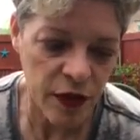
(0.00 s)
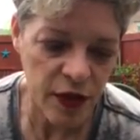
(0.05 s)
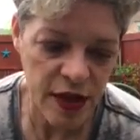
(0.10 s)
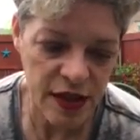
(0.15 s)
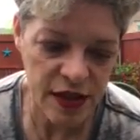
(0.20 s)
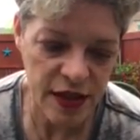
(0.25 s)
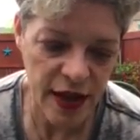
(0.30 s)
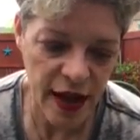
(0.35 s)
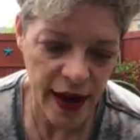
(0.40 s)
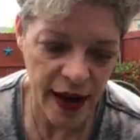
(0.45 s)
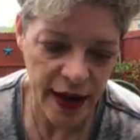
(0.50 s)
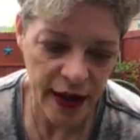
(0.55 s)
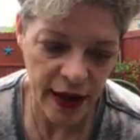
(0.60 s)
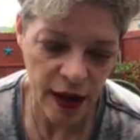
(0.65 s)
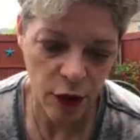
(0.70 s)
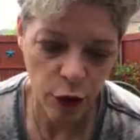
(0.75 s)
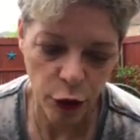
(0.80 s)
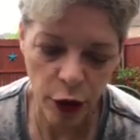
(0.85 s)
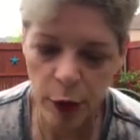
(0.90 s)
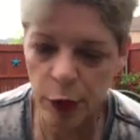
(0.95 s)
this day
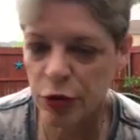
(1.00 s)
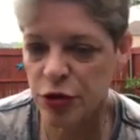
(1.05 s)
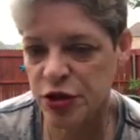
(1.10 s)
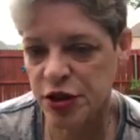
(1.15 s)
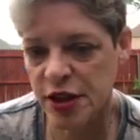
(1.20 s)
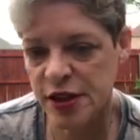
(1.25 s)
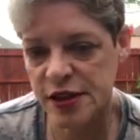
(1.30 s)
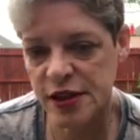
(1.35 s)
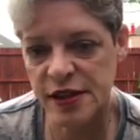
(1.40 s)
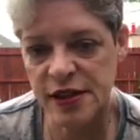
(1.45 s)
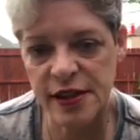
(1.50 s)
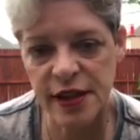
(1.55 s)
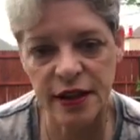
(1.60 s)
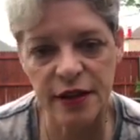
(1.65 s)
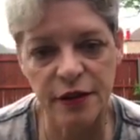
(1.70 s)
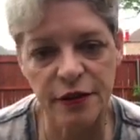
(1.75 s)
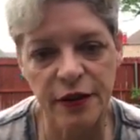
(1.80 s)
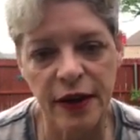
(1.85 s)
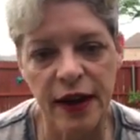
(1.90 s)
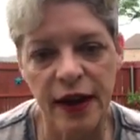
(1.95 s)
represents and
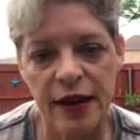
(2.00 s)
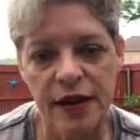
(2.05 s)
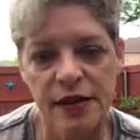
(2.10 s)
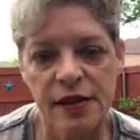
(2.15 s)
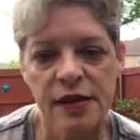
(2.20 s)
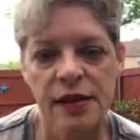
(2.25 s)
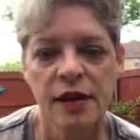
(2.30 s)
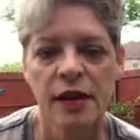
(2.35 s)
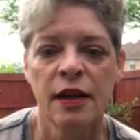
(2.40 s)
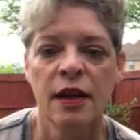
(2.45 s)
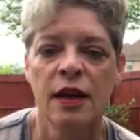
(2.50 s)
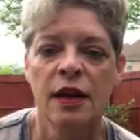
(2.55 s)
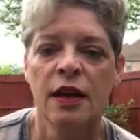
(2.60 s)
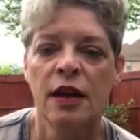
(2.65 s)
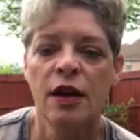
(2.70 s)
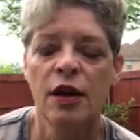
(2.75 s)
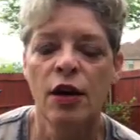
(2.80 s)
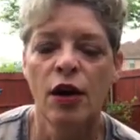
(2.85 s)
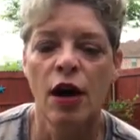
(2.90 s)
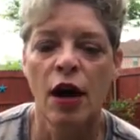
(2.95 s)
signifies
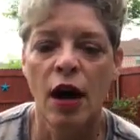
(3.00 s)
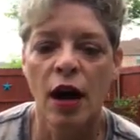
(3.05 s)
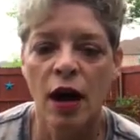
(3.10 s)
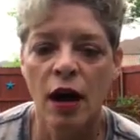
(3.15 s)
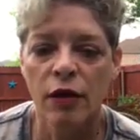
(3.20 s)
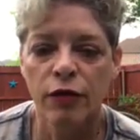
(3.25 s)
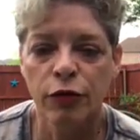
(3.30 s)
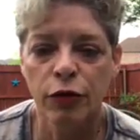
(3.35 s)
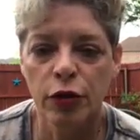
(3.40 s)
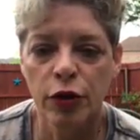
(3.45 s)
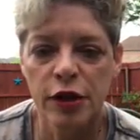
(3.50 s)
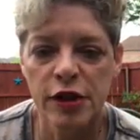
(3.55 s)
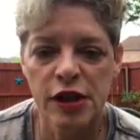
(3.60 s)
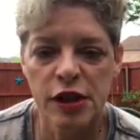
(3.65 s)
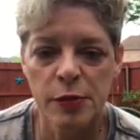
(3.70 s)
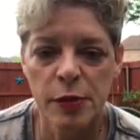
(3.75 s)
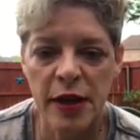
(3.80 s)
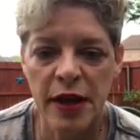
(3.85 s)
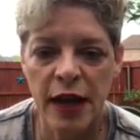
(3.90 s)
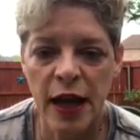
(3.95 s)
for us
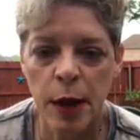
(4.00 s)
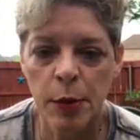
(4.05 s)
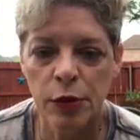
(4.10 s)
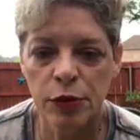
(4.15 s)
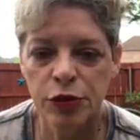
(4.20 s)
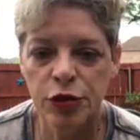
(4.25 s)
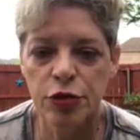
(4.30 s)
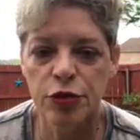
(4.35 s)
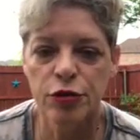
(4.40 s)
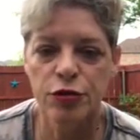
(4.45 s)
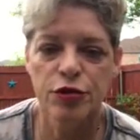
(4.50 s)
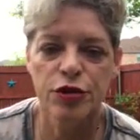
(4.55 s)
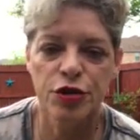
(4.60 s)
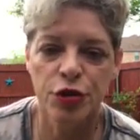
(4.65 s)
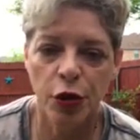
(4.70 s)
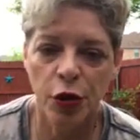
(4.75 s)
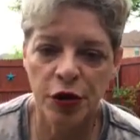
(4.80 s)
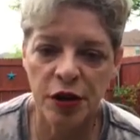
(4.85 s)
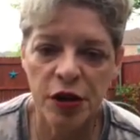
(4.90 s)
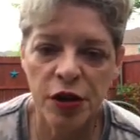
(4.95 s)
to being able to
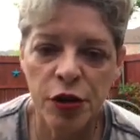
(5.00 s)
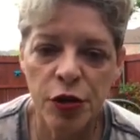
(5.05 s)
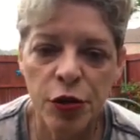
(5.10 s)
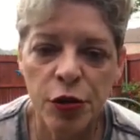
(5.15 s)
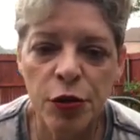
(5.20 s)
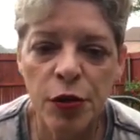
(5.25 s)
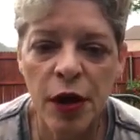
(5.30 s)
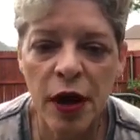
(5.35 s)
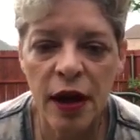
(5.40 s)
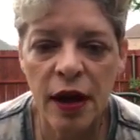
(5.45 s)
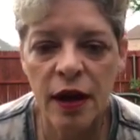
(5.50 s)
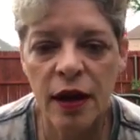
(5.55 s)
start anew